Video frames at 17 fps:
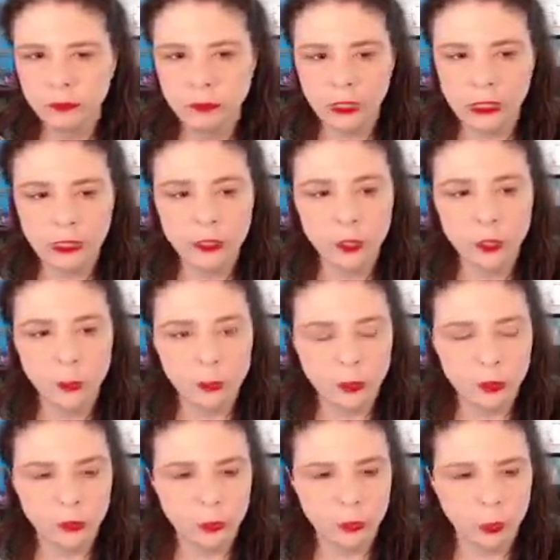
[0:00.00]
It is a
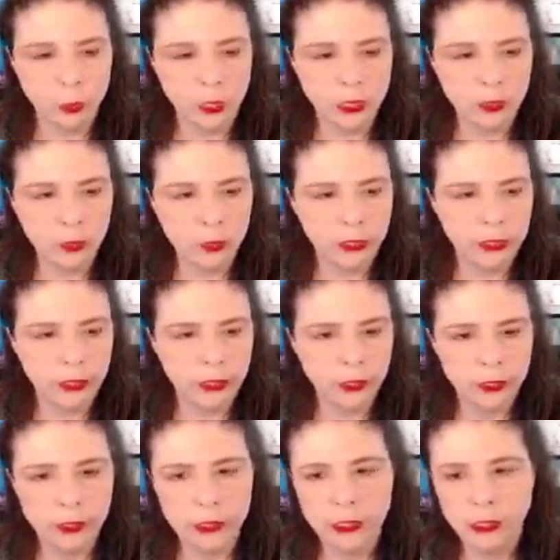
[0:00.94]
beautiful walkway.
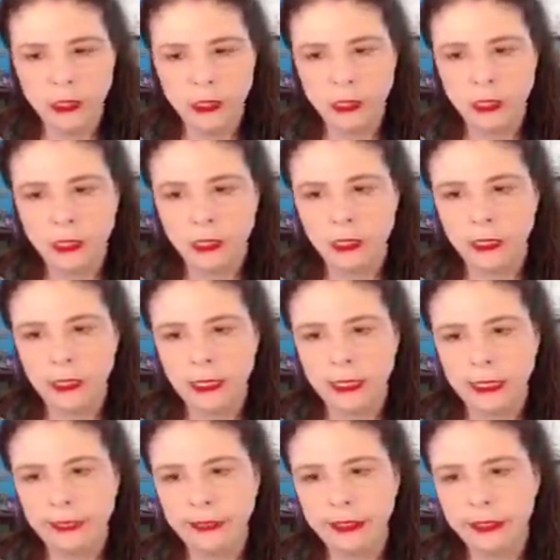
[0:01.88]

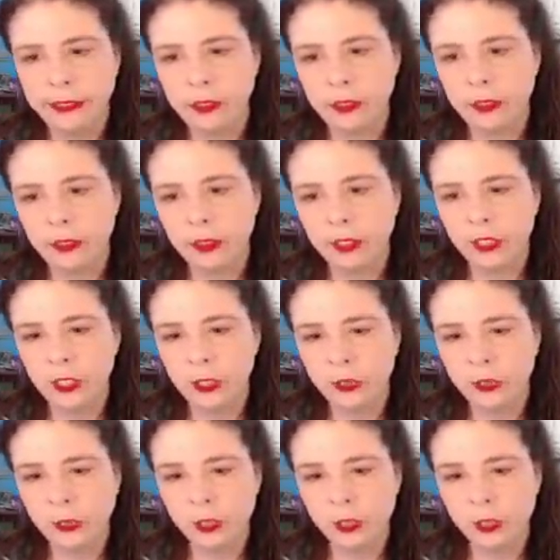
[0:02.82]
And this is a cute